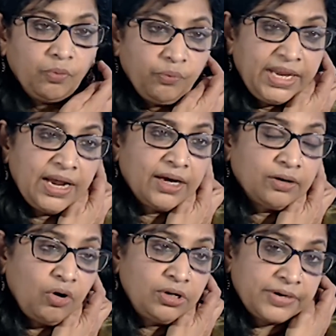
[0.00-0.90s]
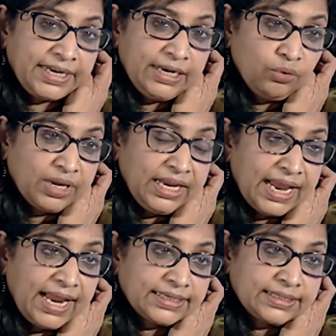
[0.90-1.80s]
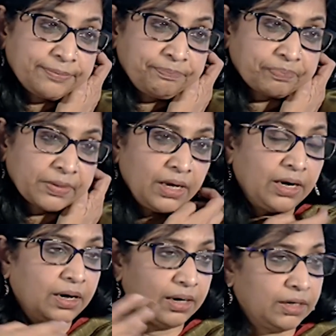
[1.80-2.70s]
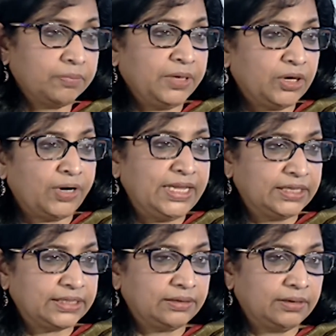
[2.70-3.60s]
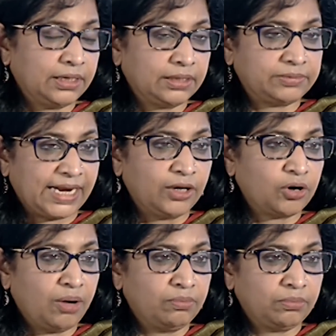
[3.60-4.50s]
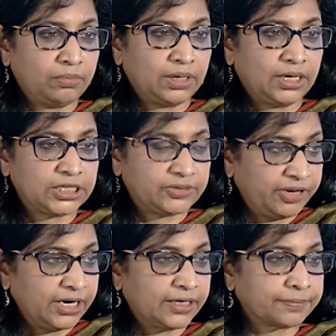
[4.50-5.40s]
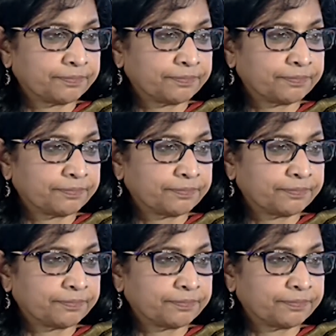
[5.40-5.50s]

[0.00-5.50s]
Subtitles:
we are already looking at, in the telecom sphere,